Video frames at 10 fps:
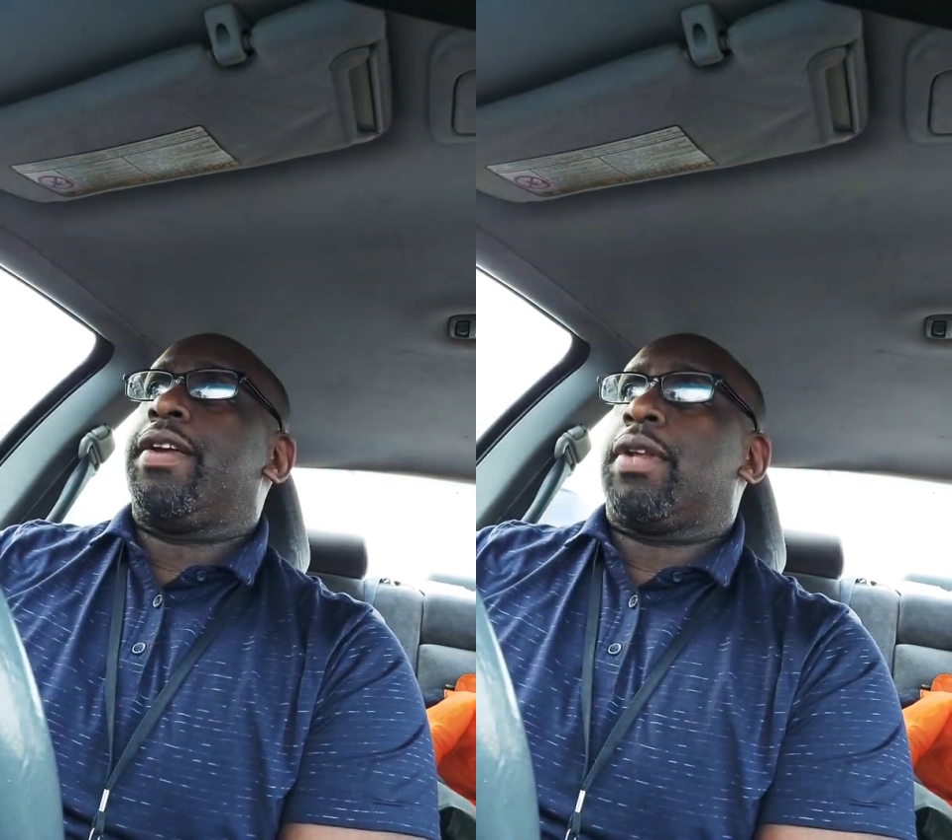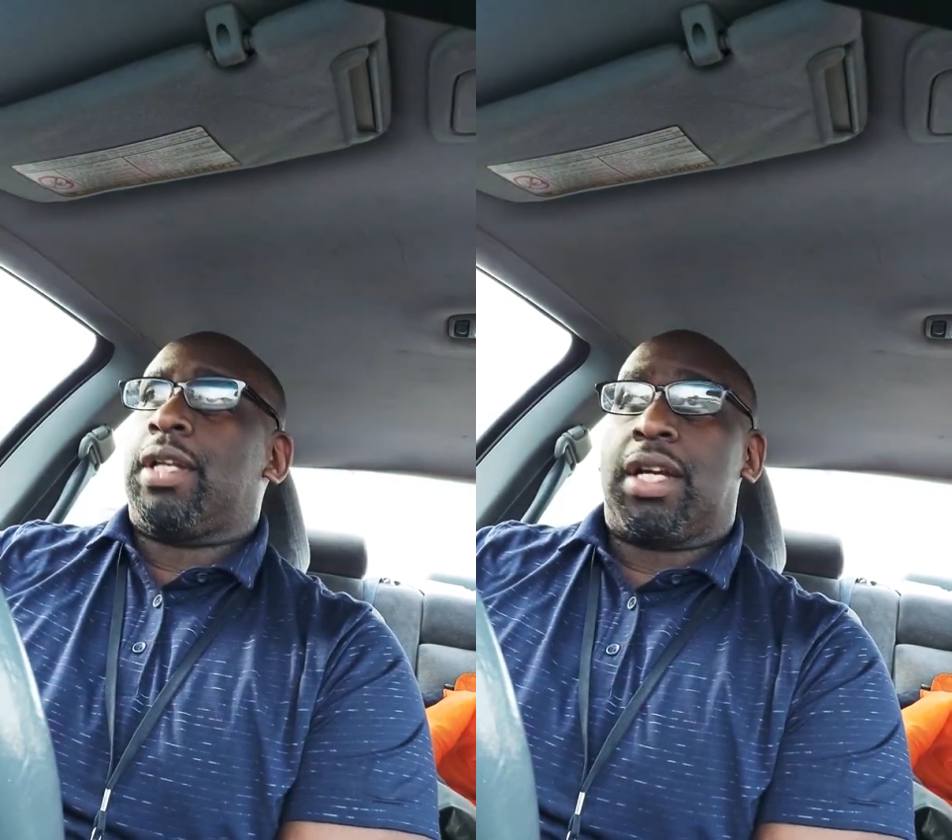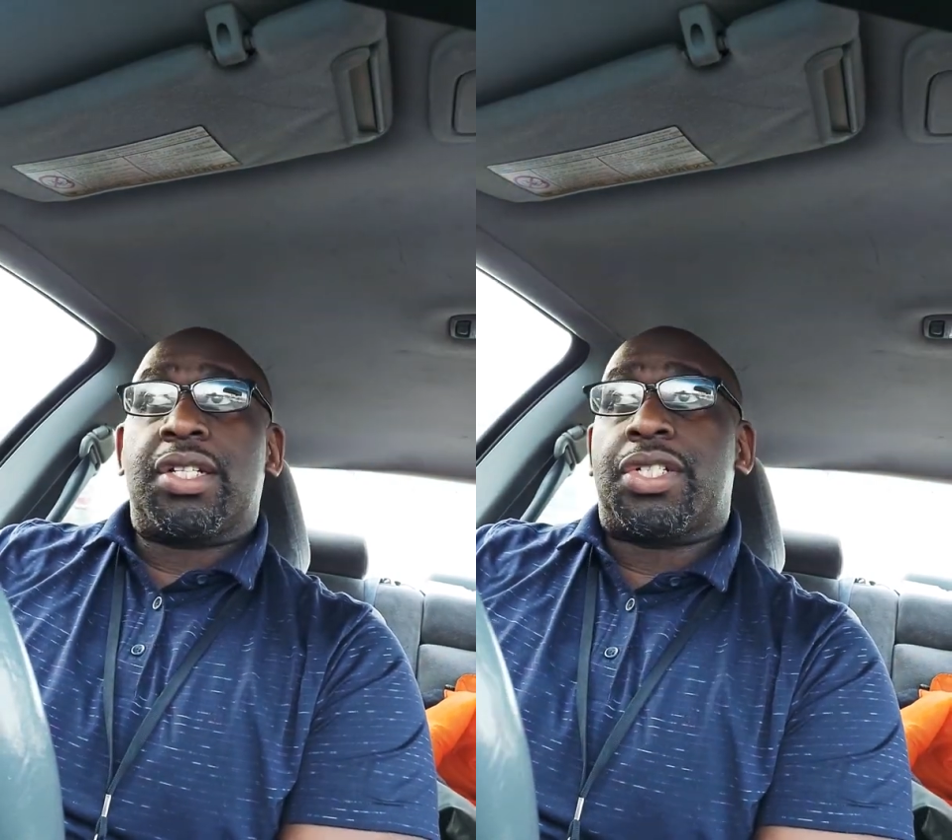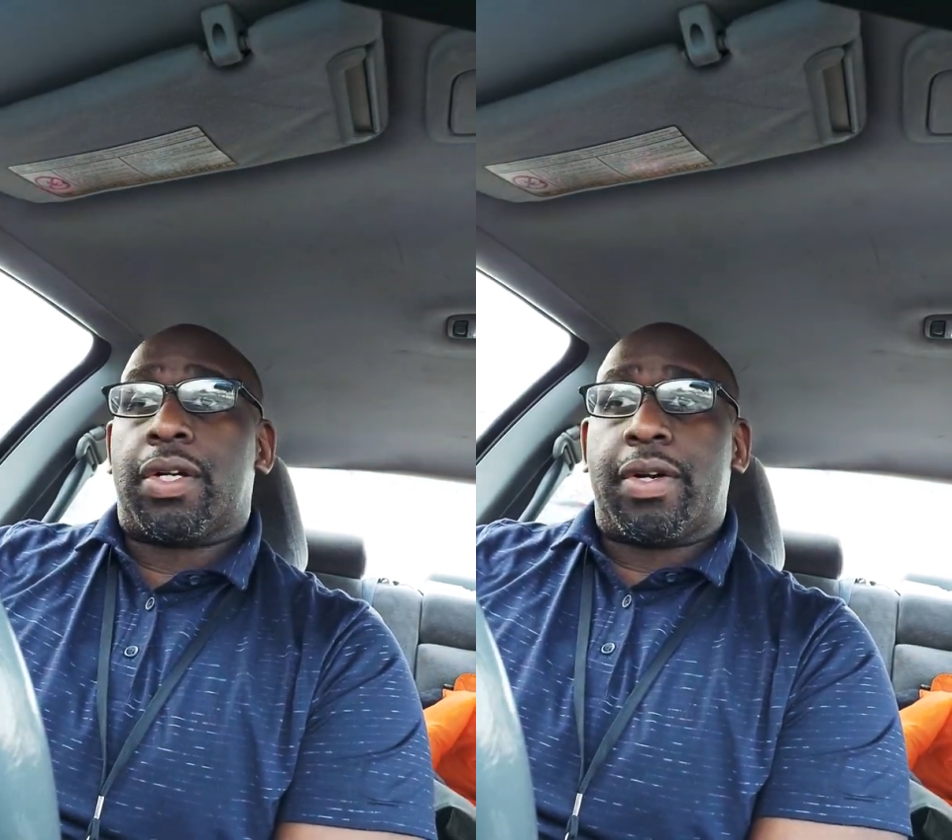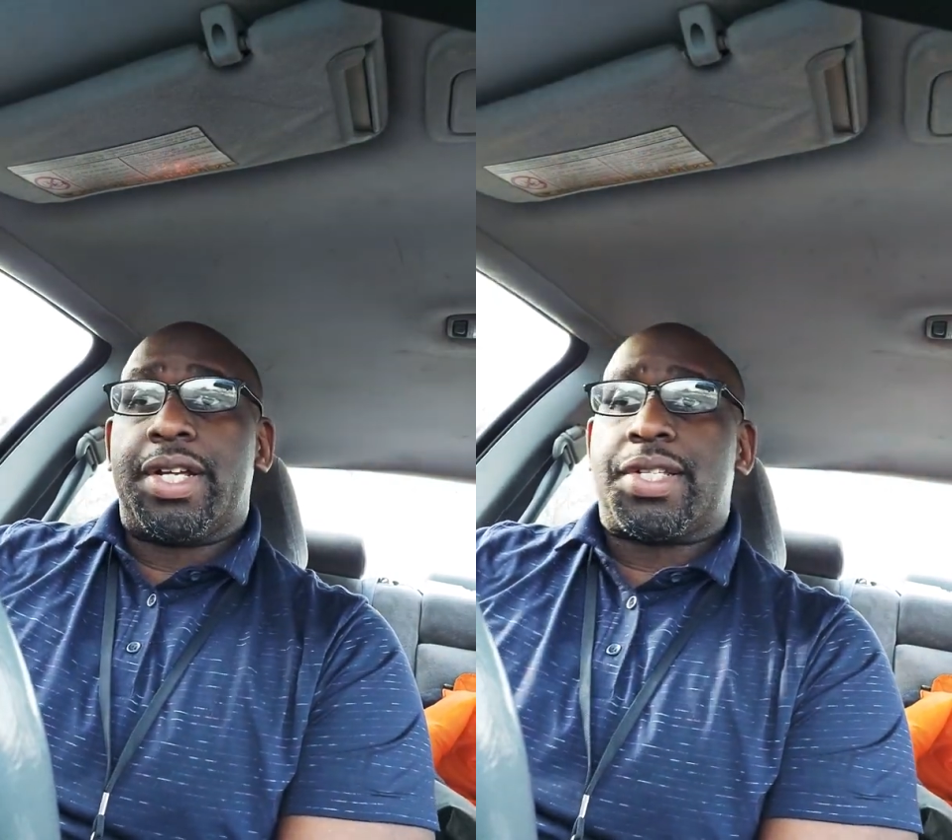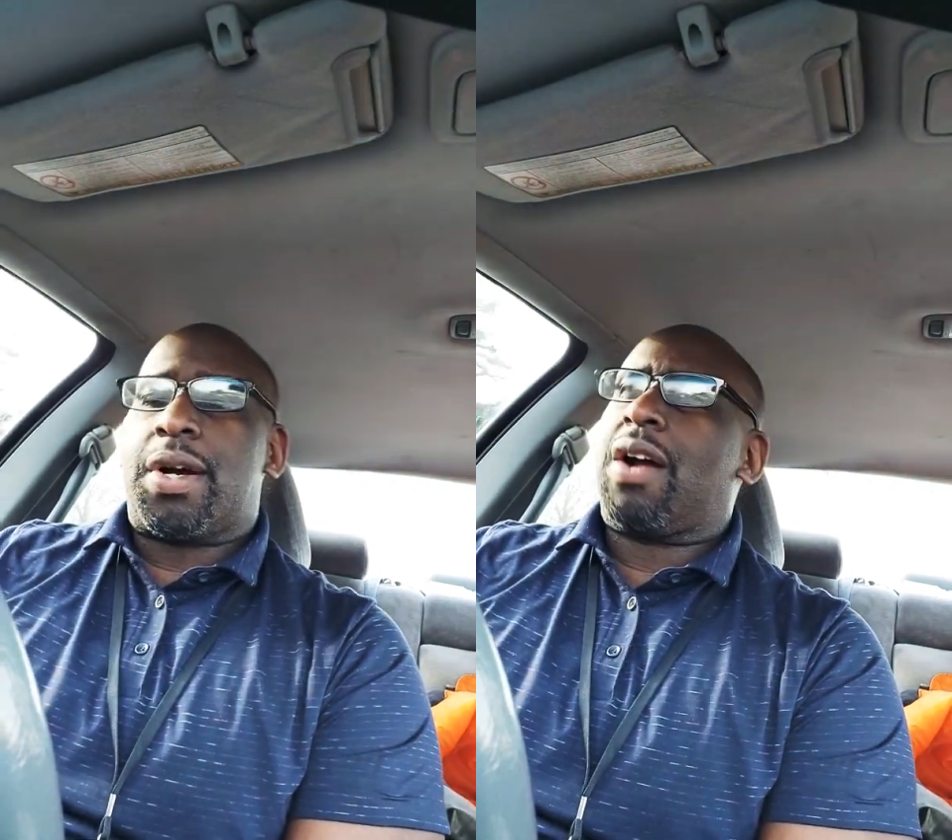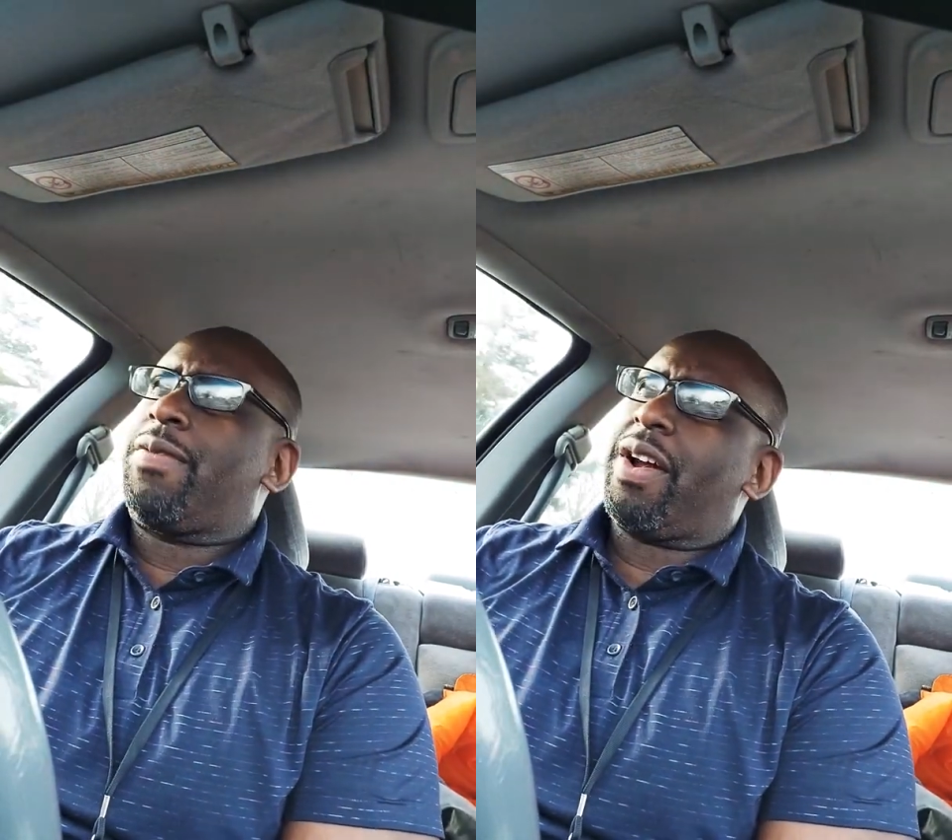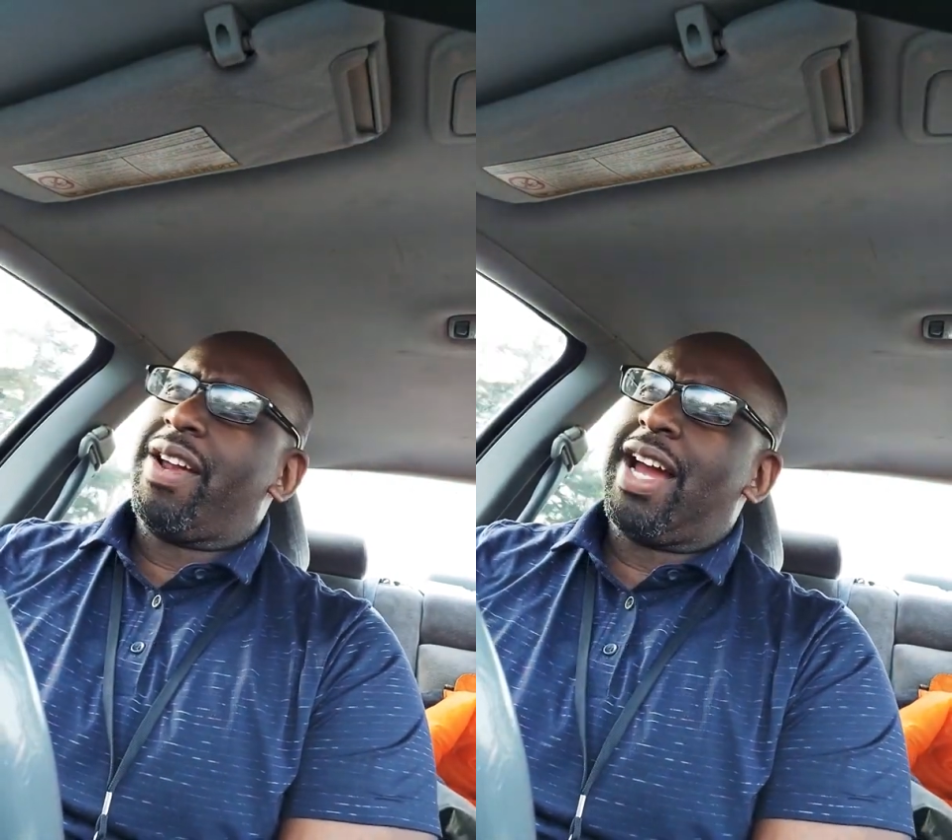luxurious car,
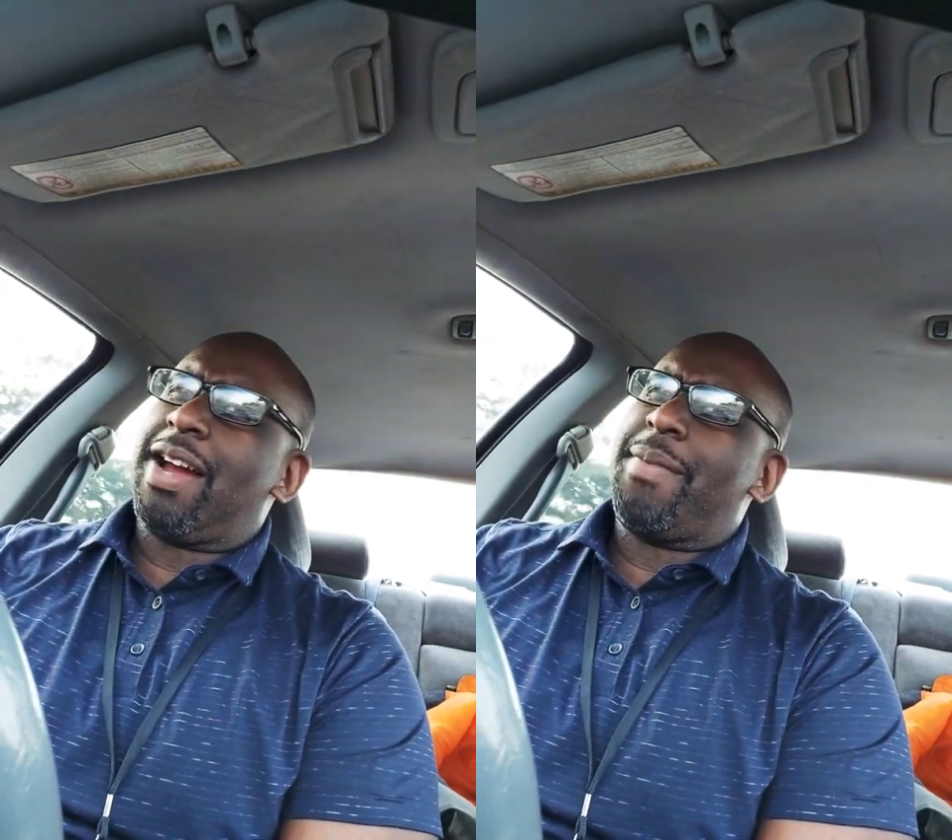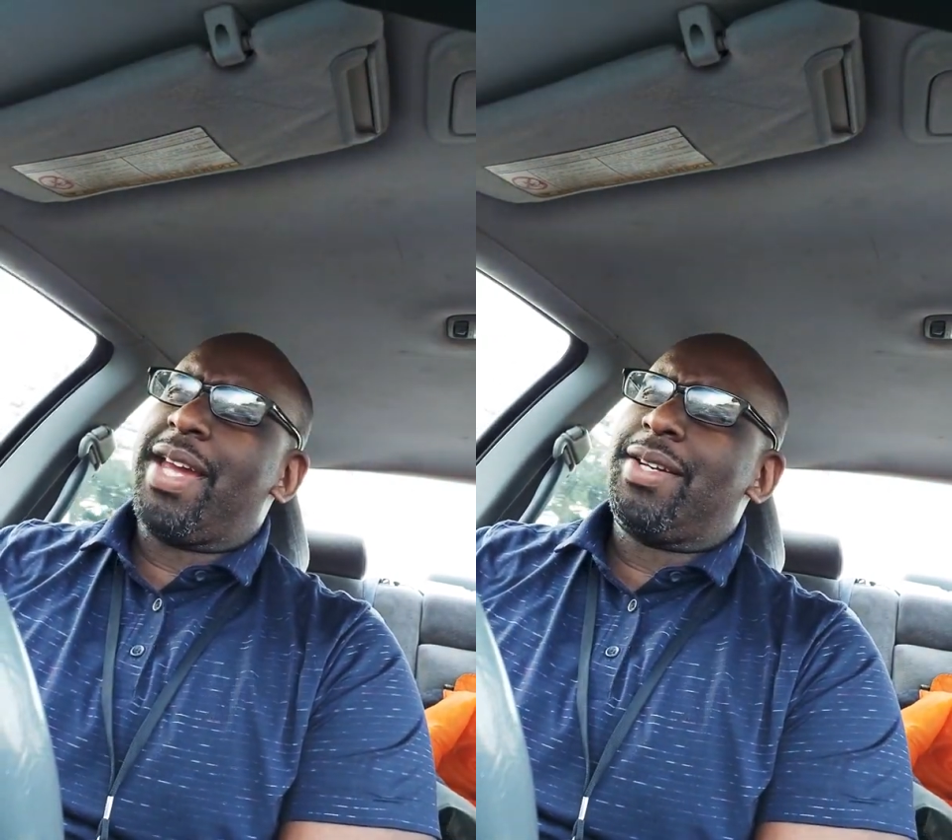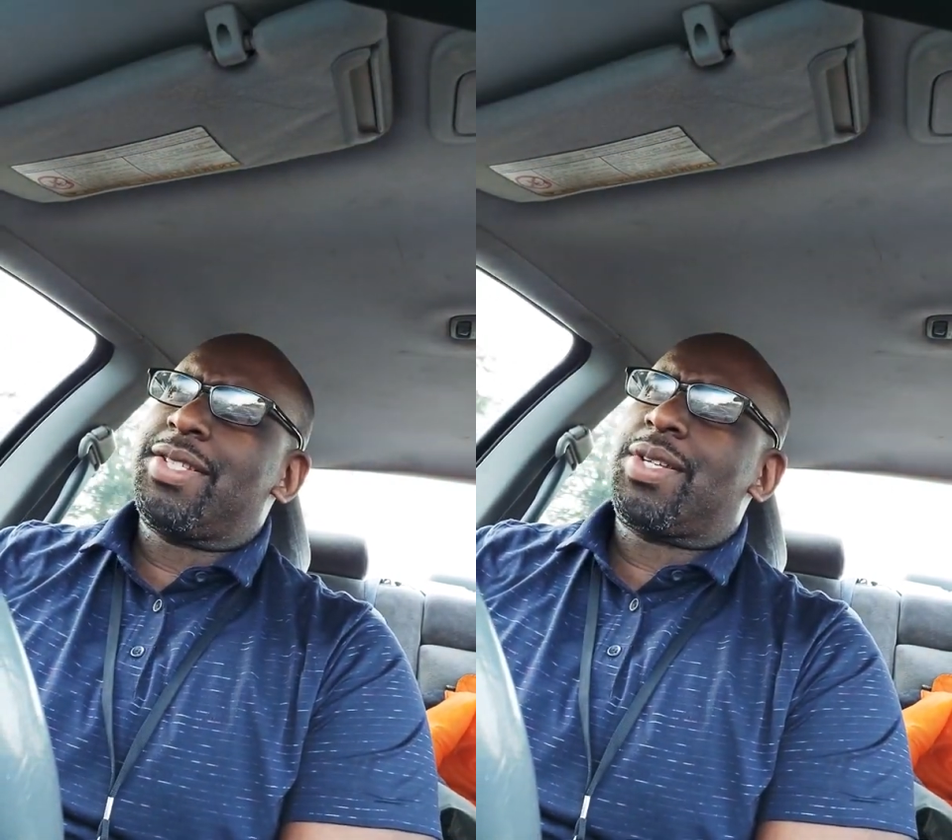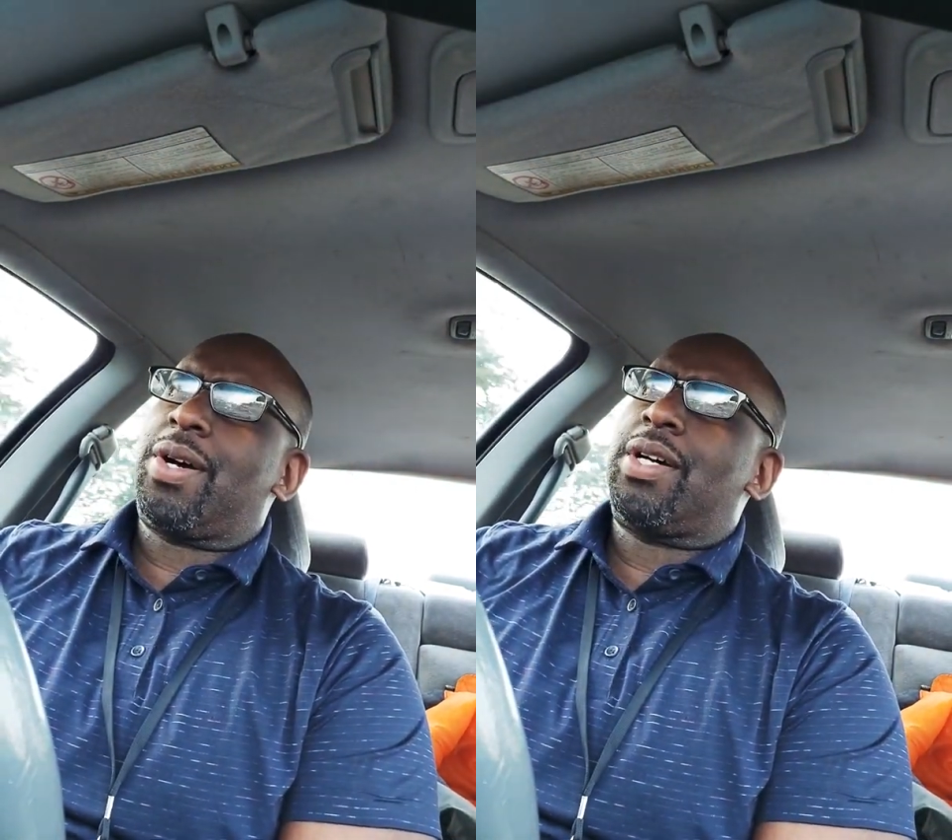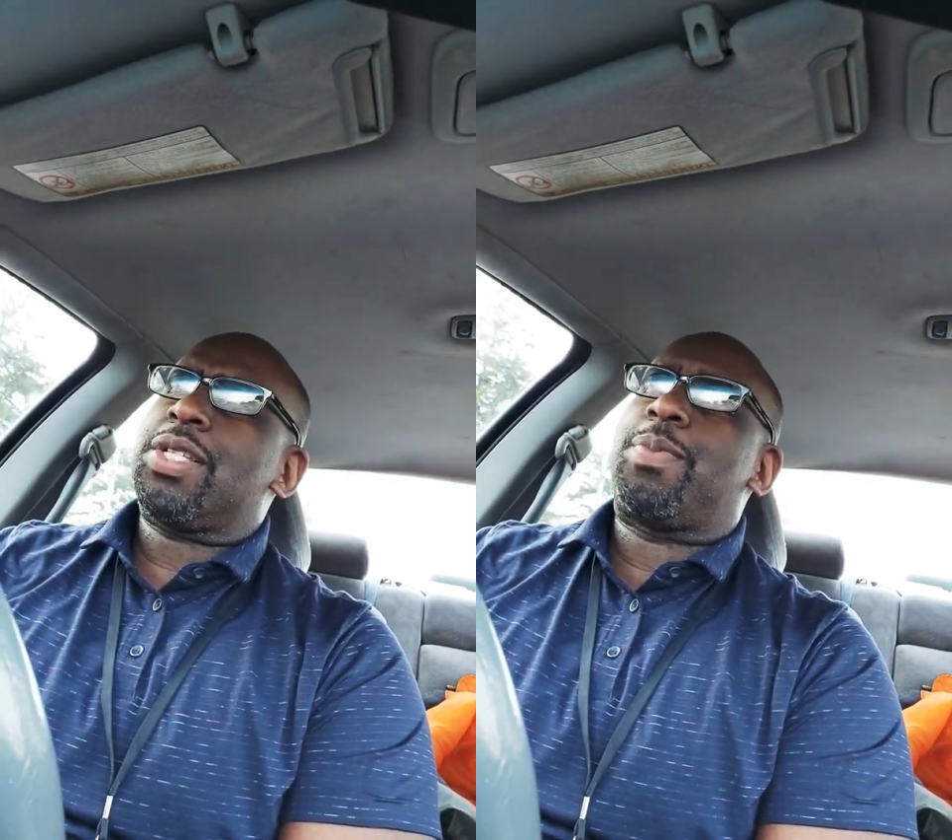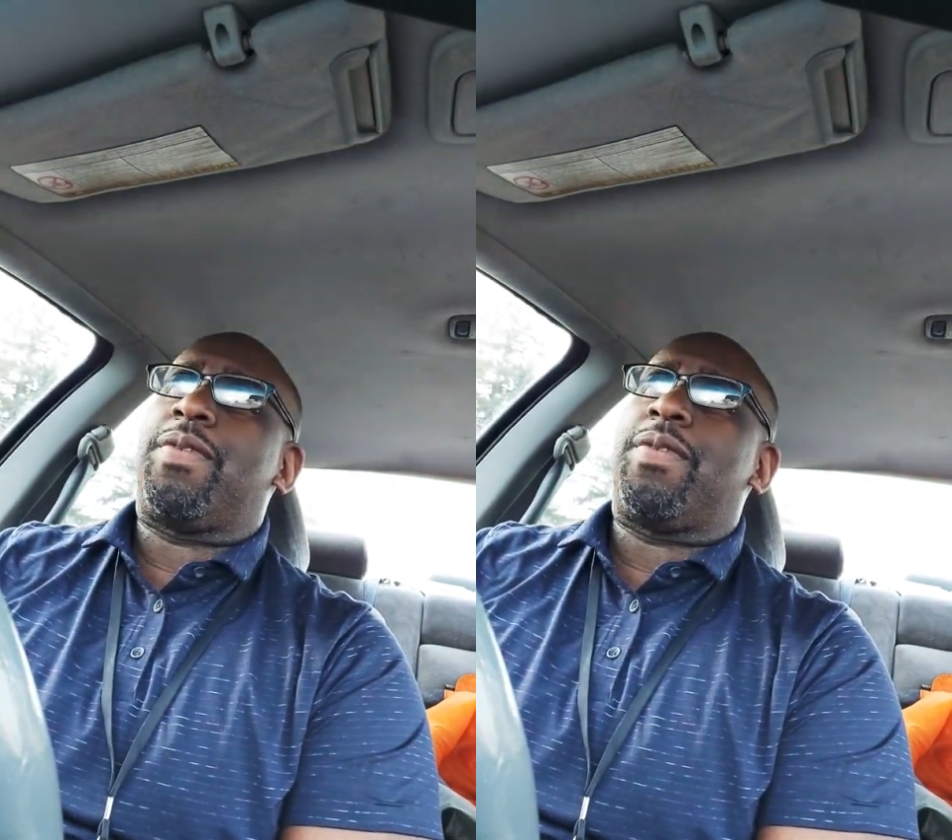very high maintenance cost,